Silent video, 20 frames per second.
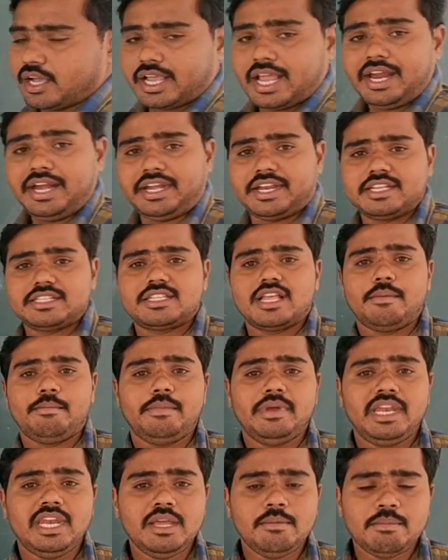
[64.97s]
Okay, it is the
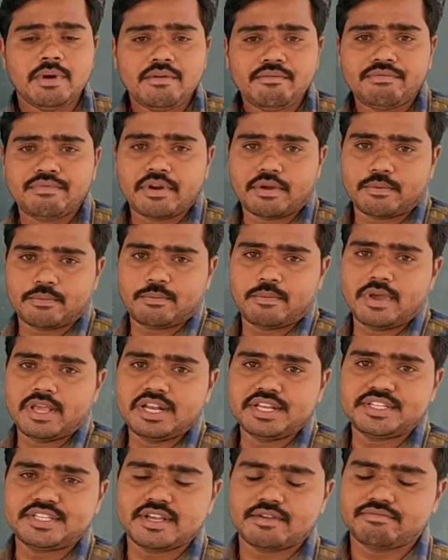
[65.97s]
minimum
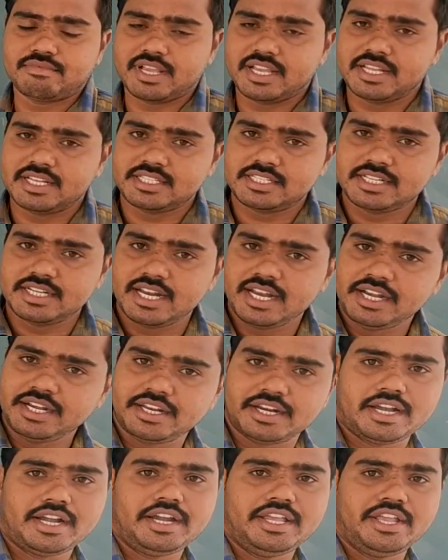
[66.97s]
frequency of the
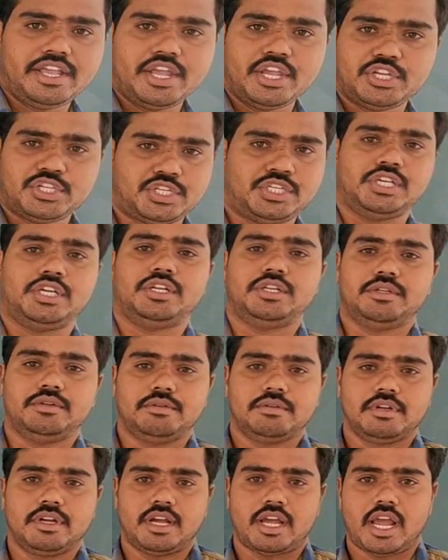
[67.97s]
incident
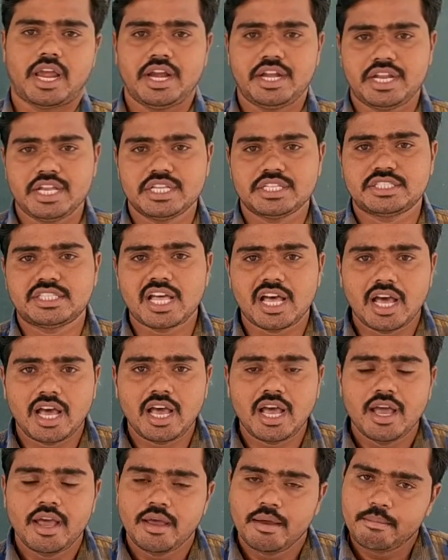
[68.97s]
radiation. It is
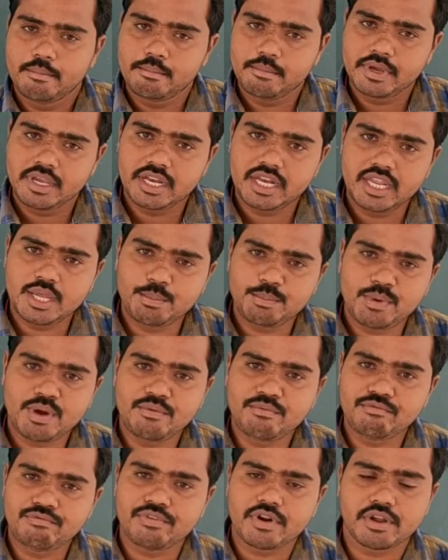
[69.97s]
the
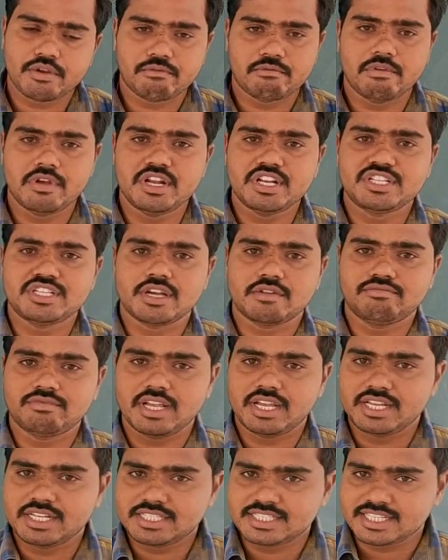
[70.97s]
minimum frequency of
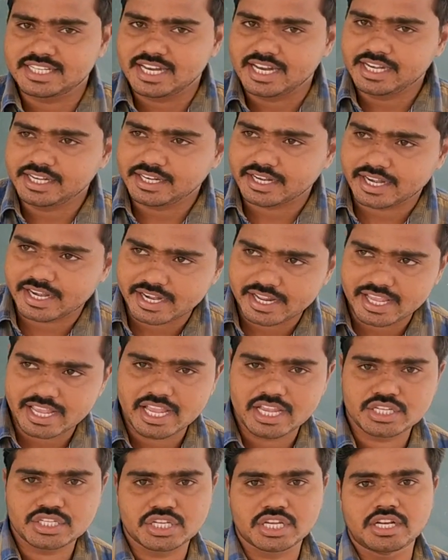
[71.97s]
the incident
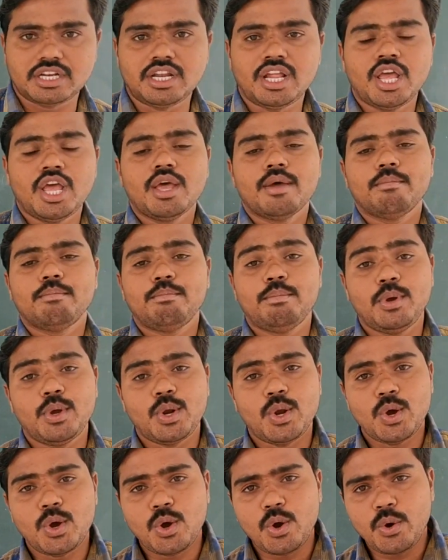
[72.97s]
radiation
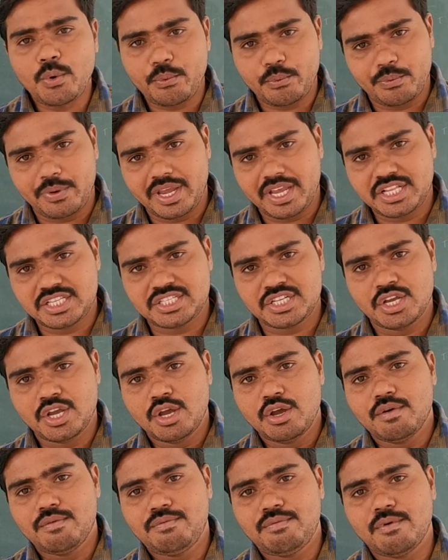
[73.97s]
below which
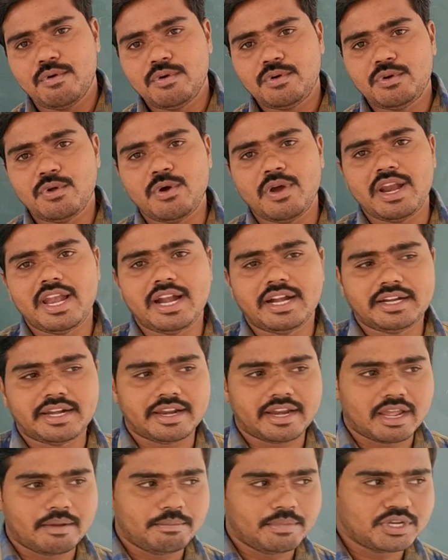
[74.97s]

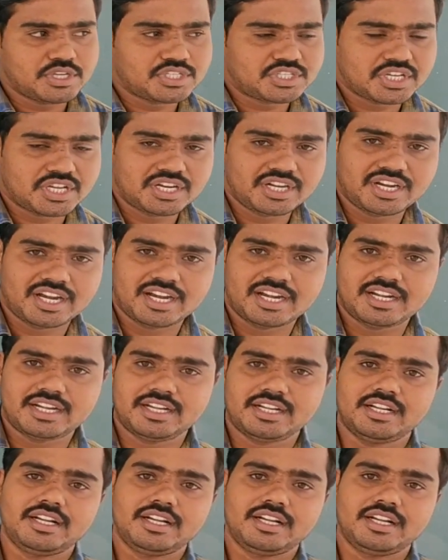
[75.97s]
photoelectric emission